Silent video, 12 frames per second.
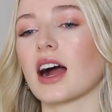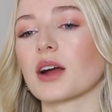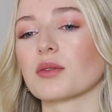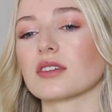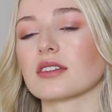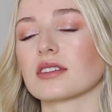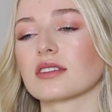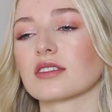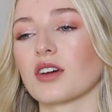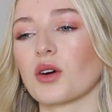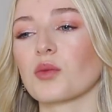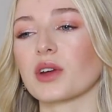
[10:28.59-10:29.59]
I was
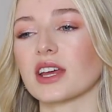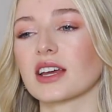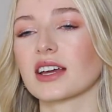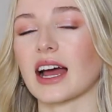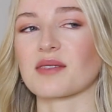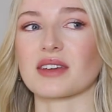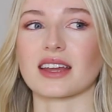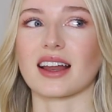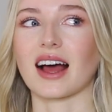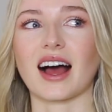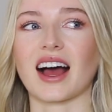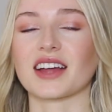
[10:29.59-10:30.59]
so weak. I mean,
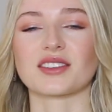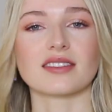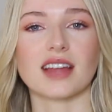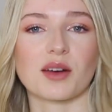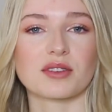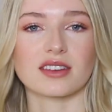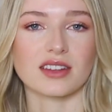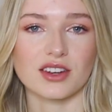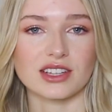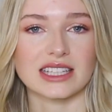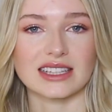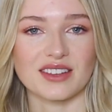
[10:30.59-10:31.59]
I, I was
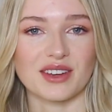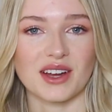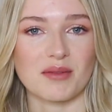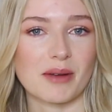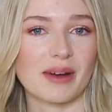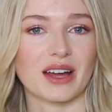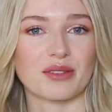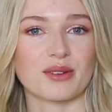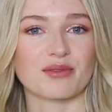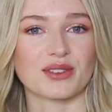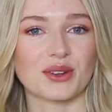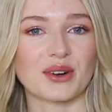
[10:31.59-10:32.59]
literally living on my
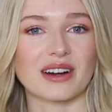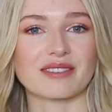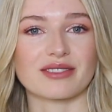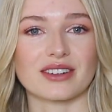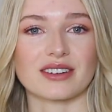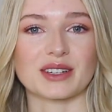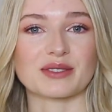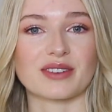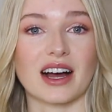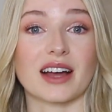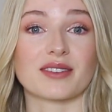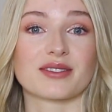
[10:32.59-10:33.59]
bathroom floor for
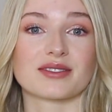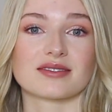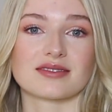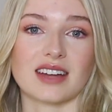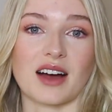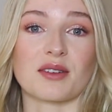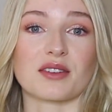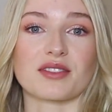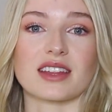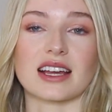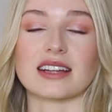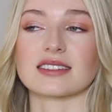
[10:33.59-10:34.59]
five out of
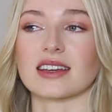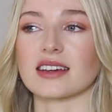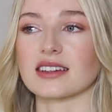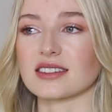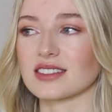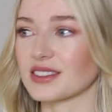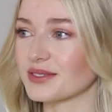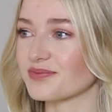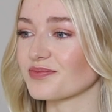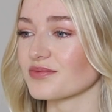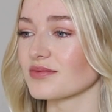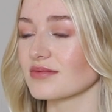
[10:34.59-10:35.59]
the eight days.
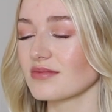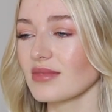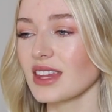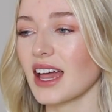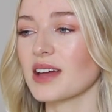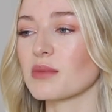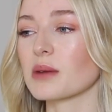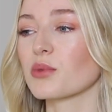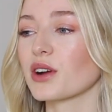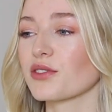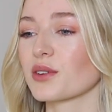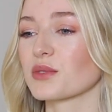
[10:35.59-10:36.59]
And my
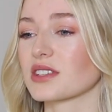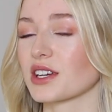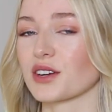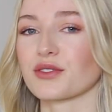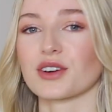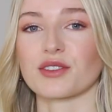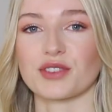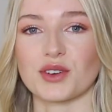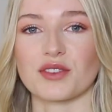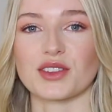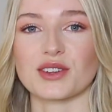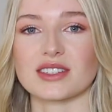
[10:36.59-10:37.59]
boyfriend was here for a
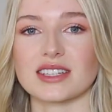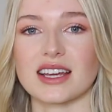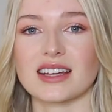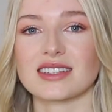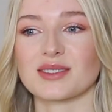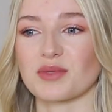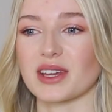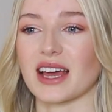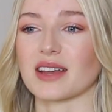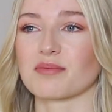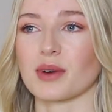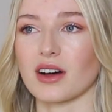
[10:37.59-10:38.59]
few of those days. We
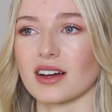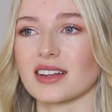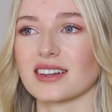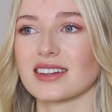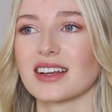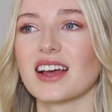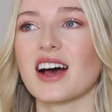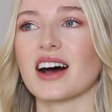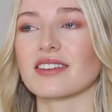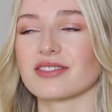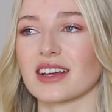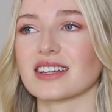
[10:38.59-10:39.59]
had bought
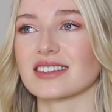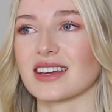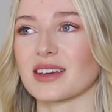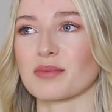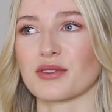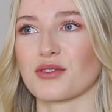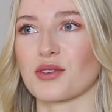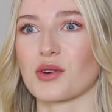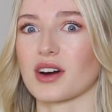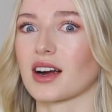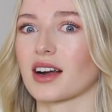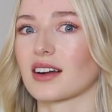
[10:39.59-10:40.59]
a flight ticket
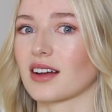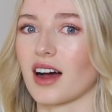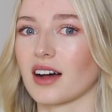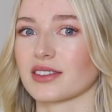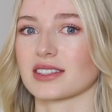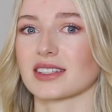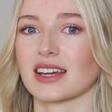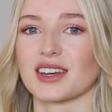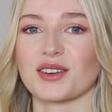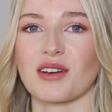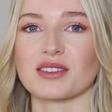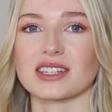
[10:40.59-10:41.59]
before. Obviously, I
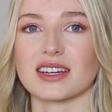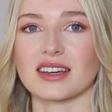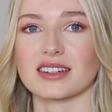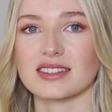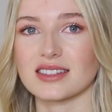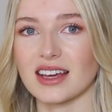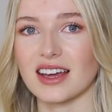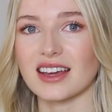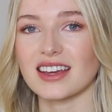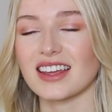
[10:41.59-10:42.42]
knew I was going to get sick.